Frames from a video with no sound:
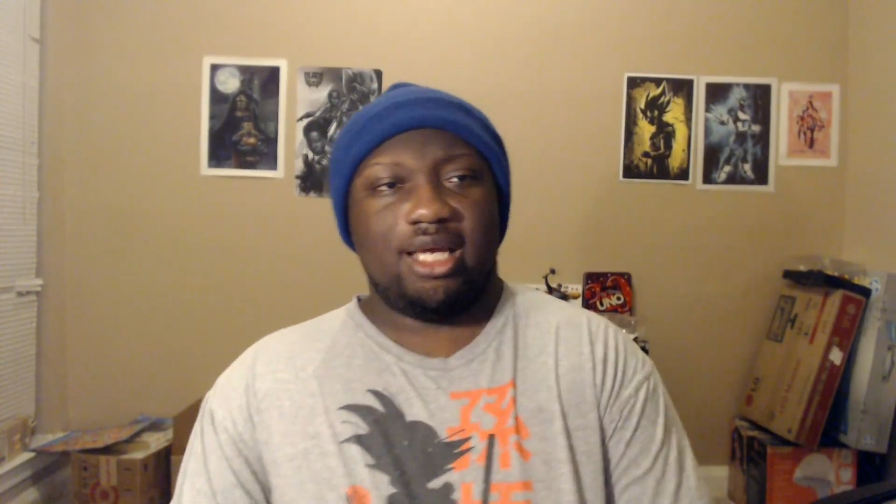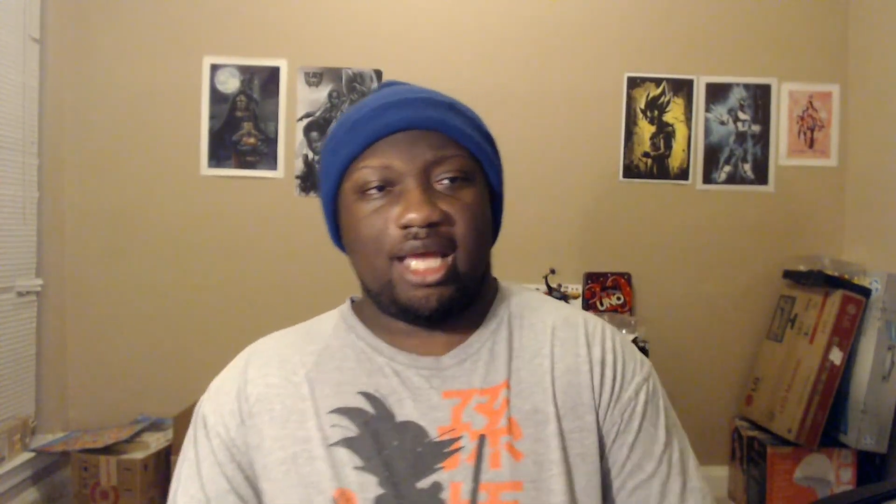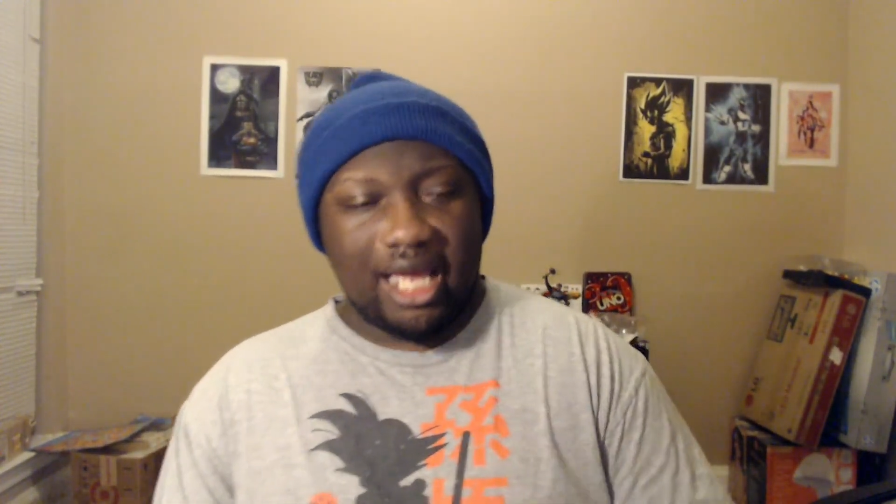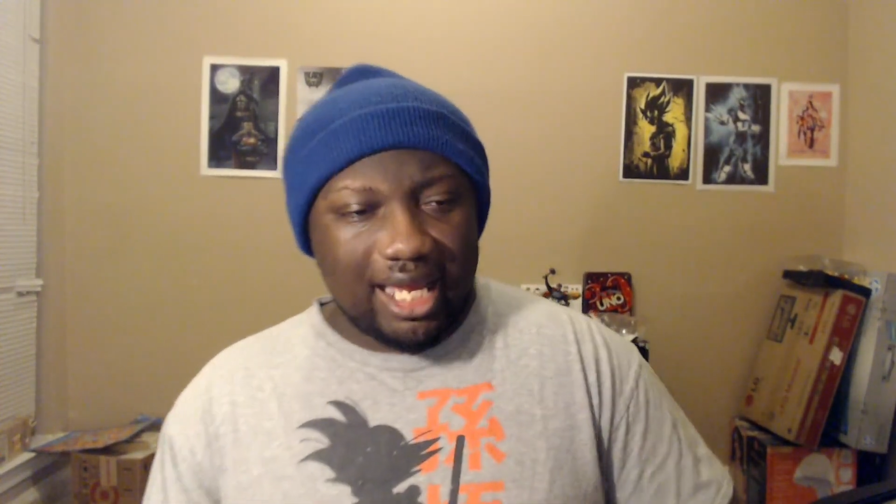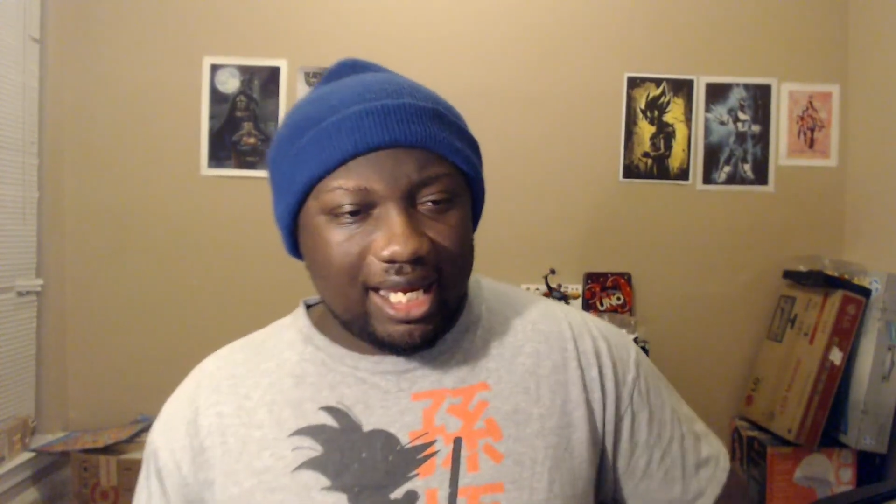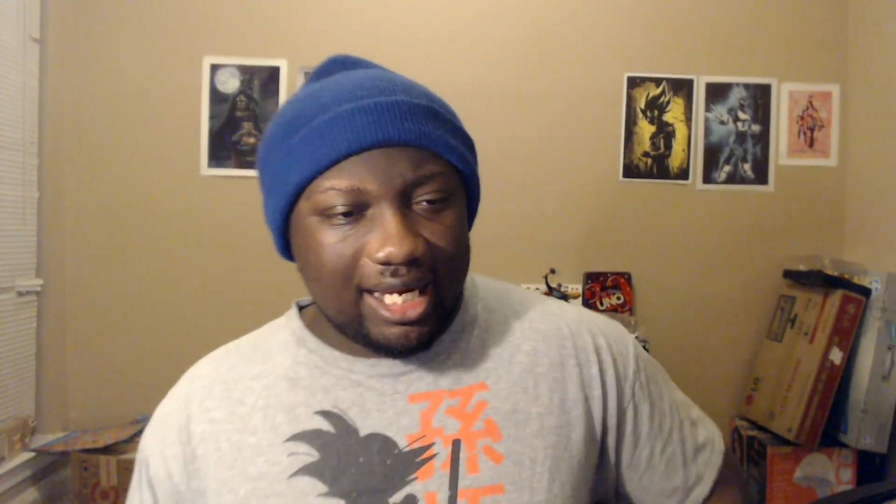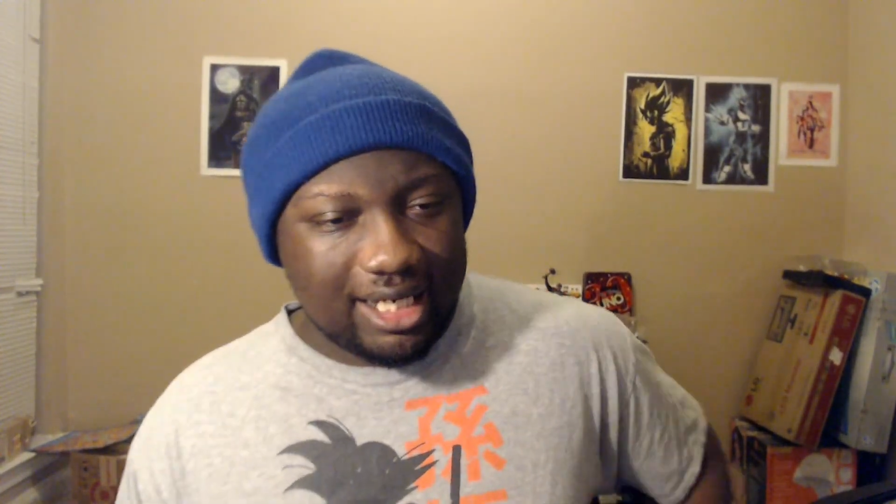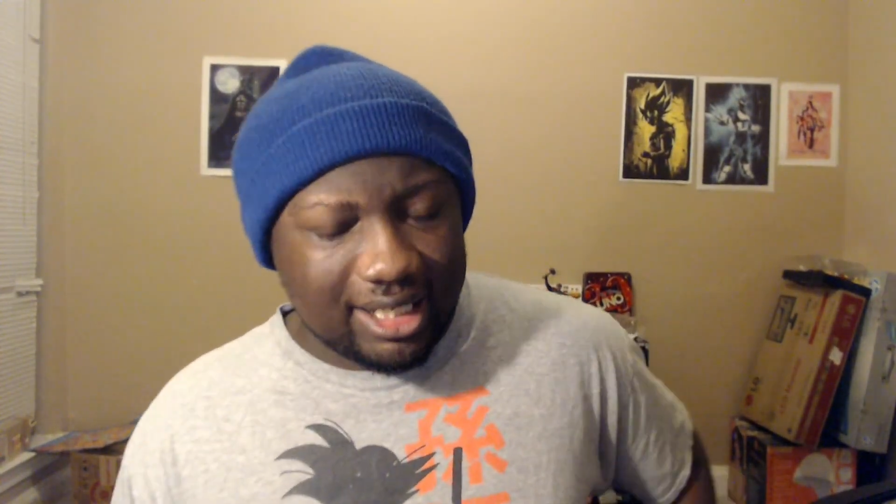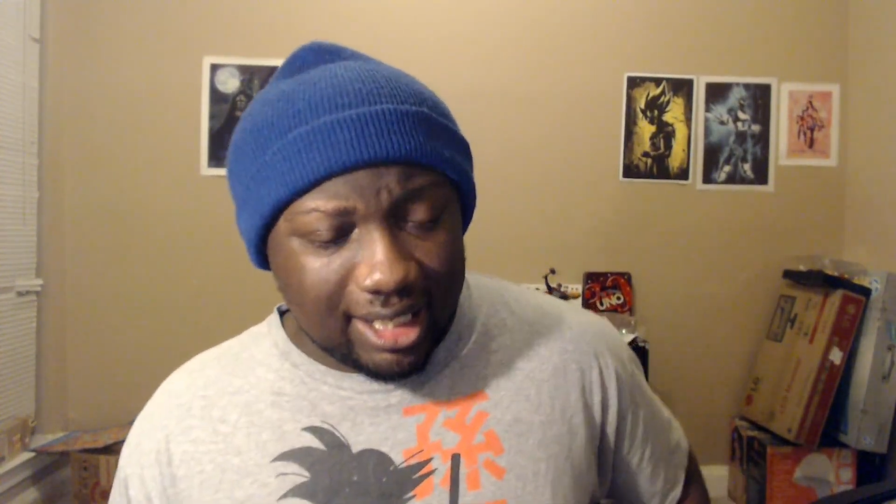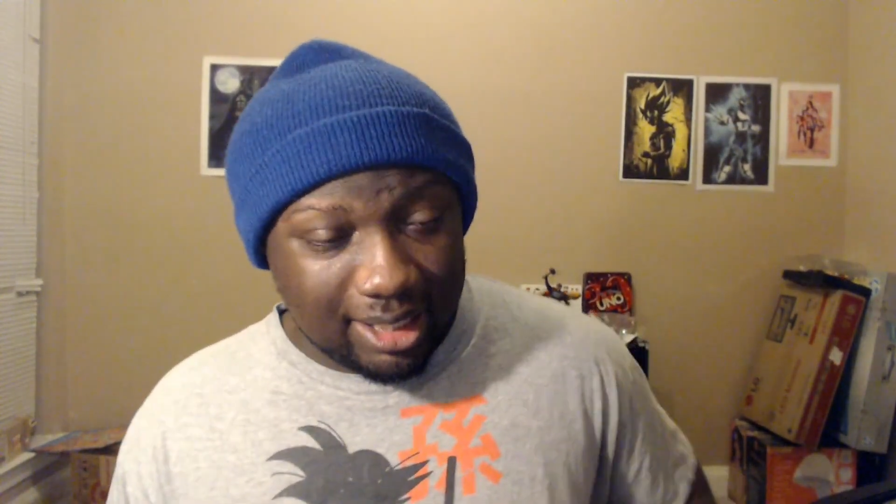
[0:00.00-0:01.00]

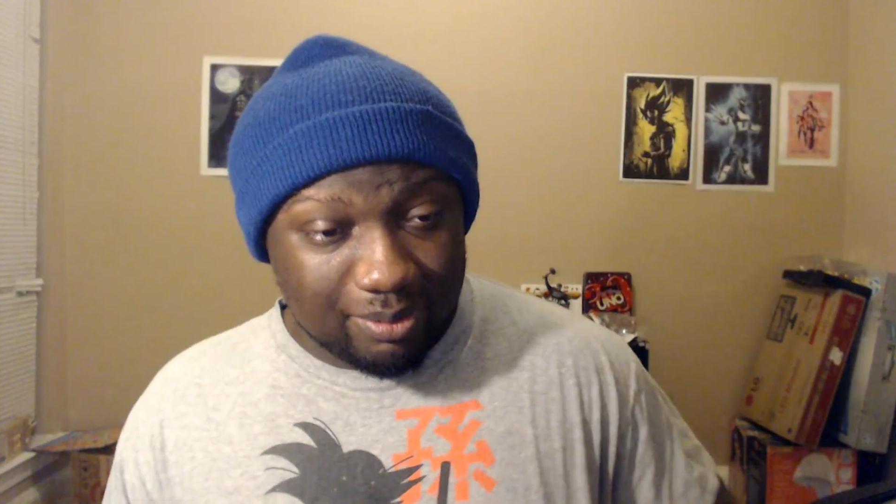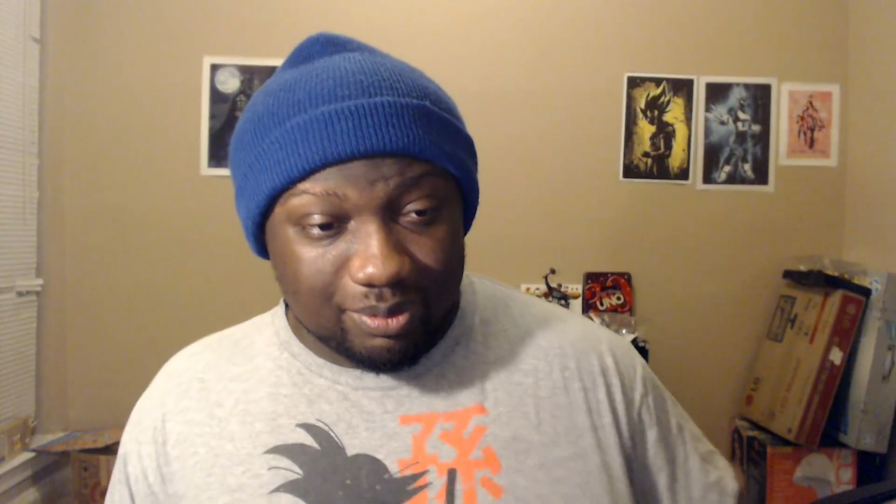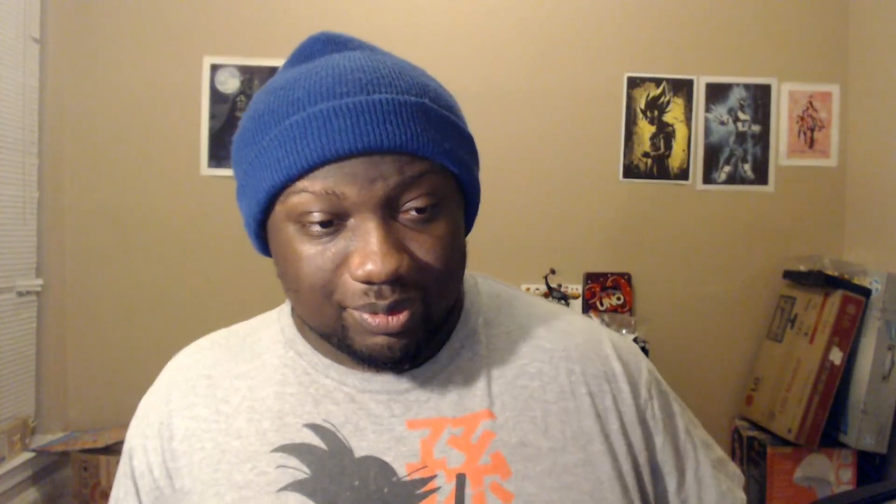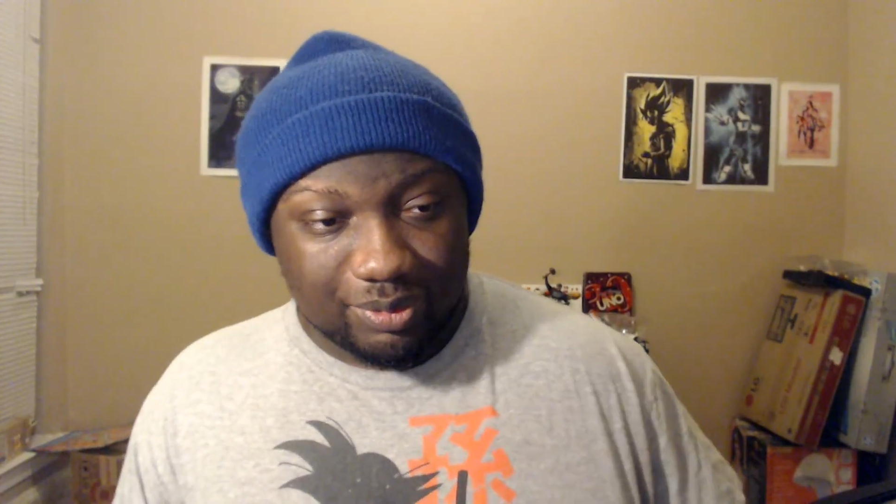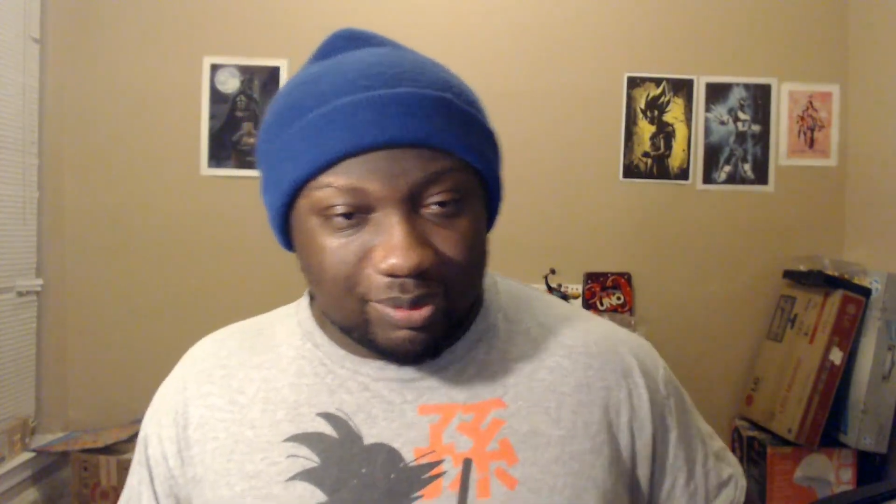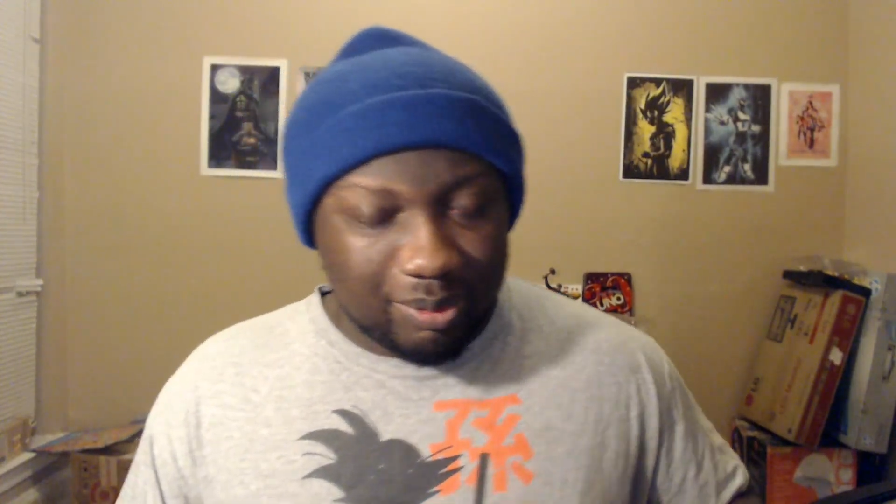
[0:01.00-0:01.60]
I am